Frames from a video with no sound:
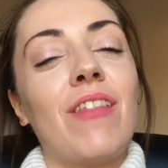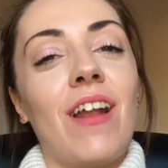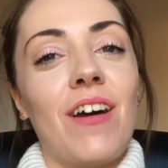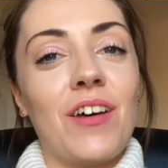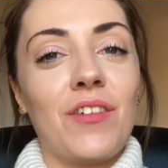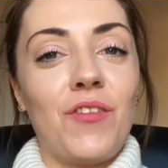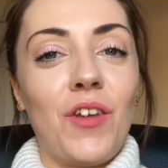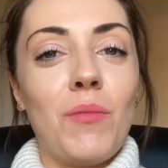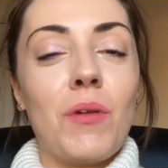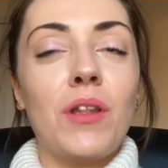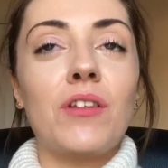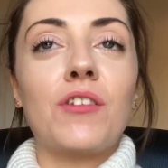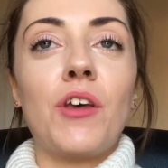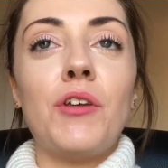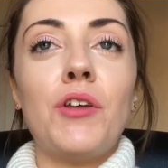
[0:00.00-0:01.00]
the last few
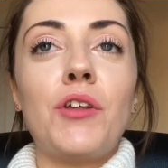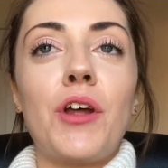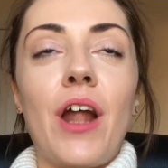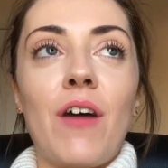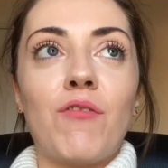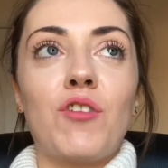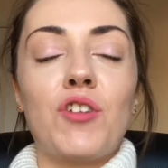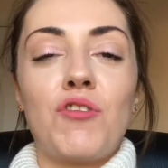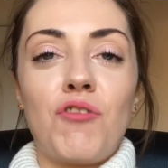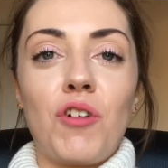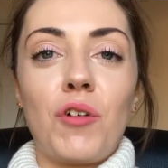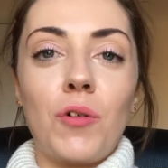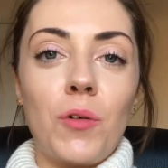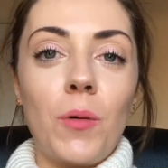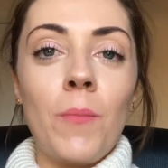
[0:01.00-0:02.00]
months, so you don't have to
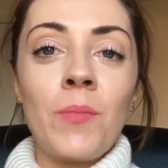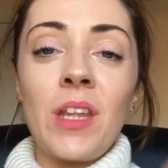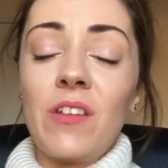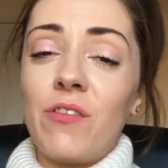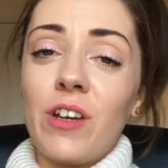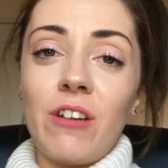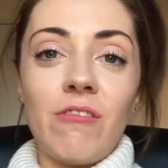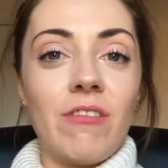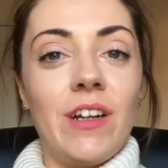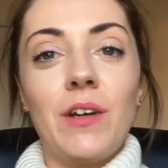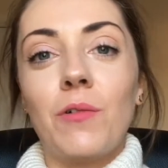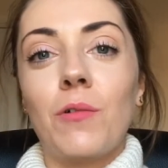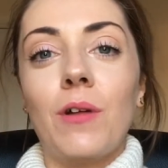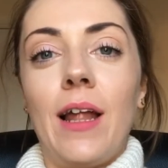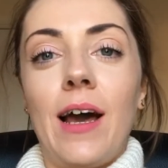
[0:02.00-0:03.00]
struggle figuring it
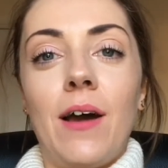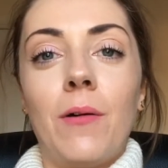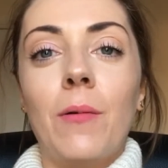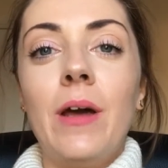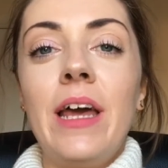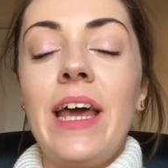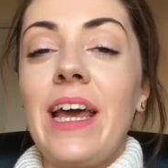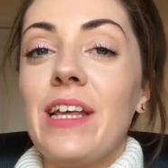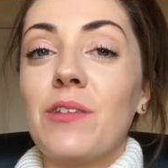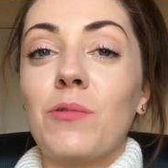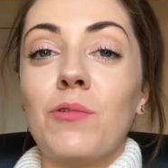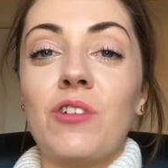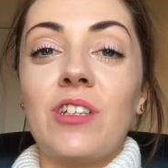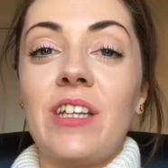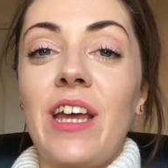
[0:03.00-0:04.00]
all out. It's
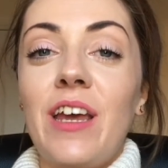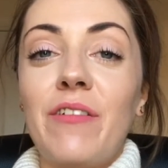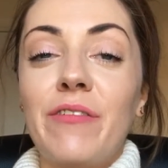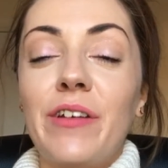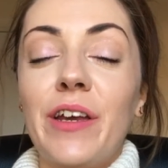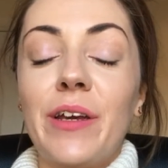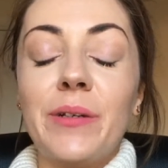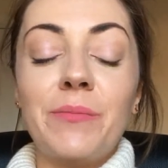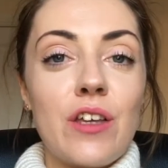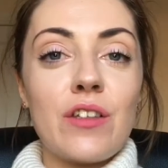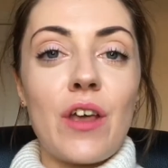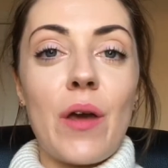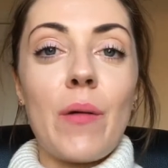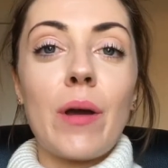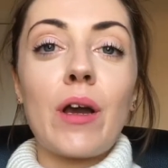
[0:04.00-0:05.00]
all just here for you.
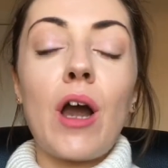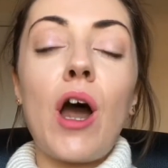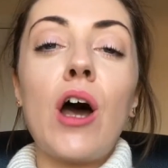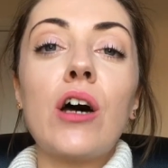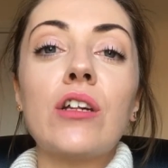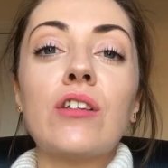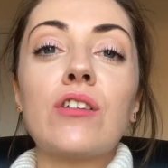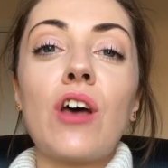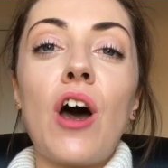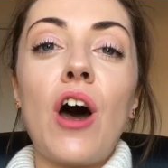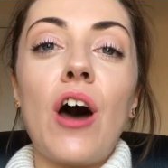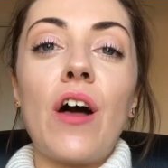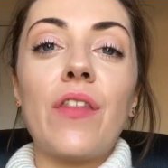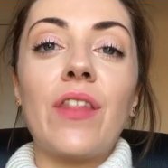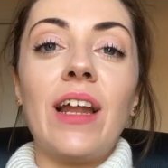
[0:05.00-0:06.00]
So cards
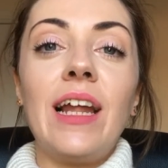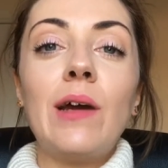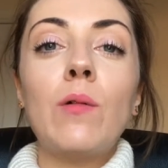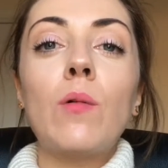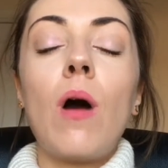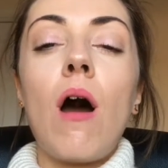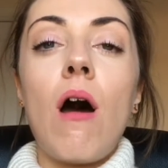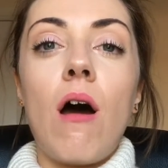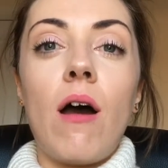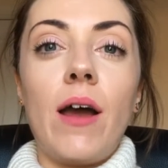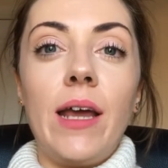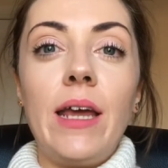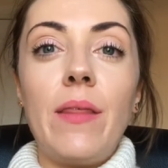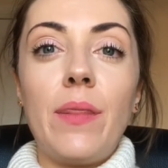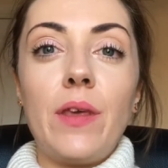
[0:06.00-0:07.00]
are the little
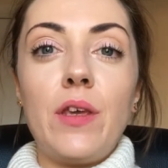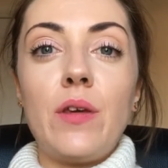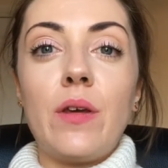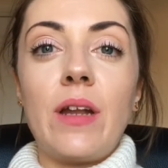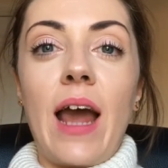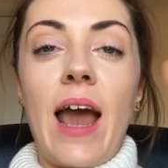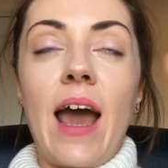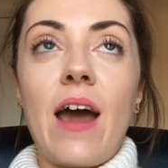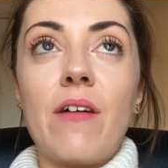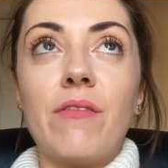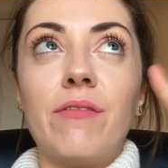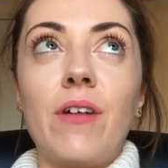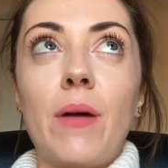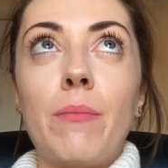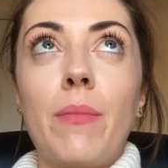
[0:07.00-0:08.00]
eye that you can
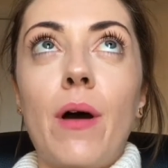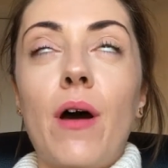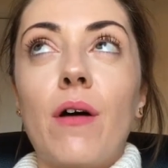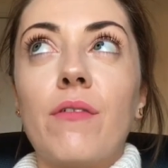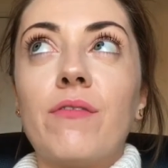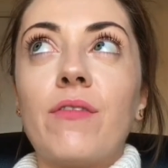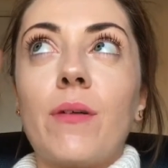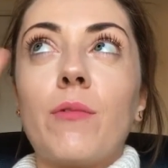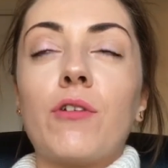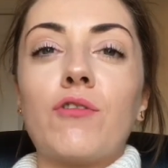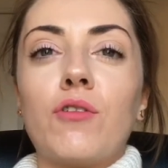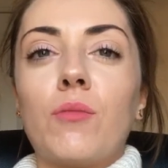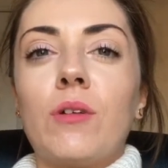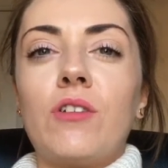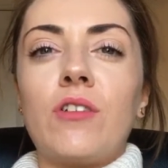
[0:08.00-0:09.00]
have above. I'm not
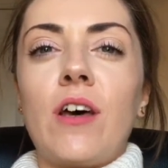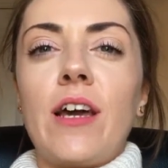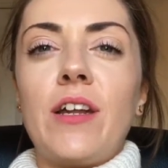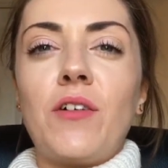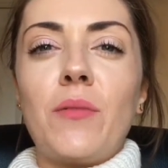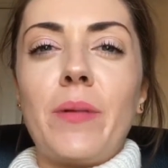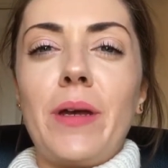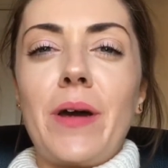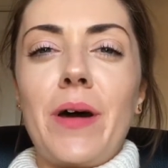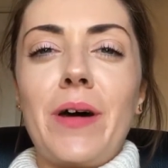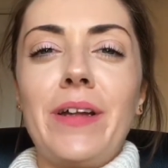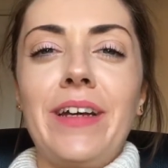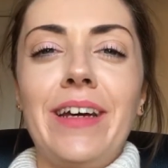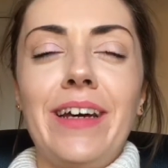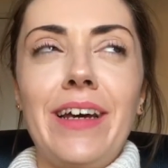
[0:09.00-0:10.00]
sure which side it'll be
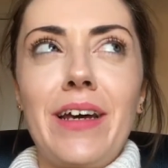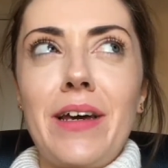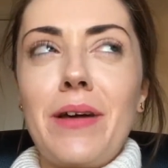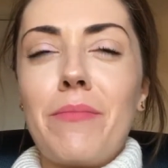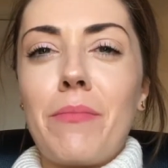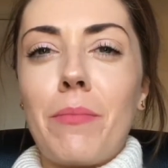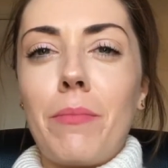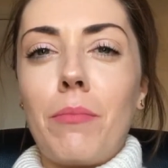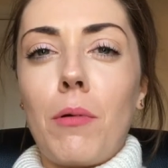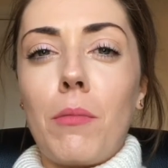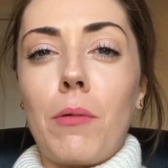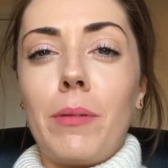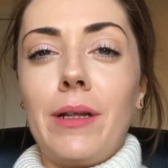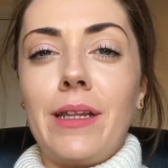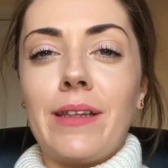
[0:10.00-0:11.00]
on,
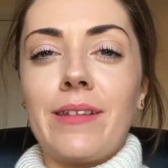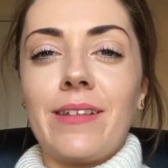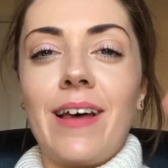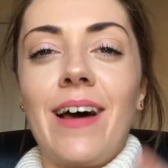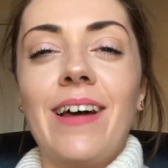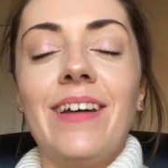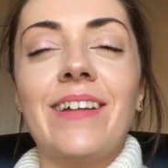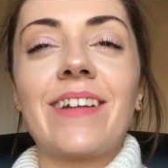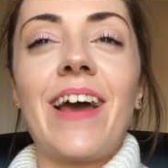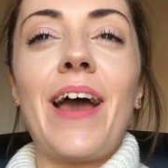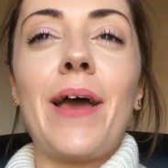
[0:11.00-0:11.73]
probably this side,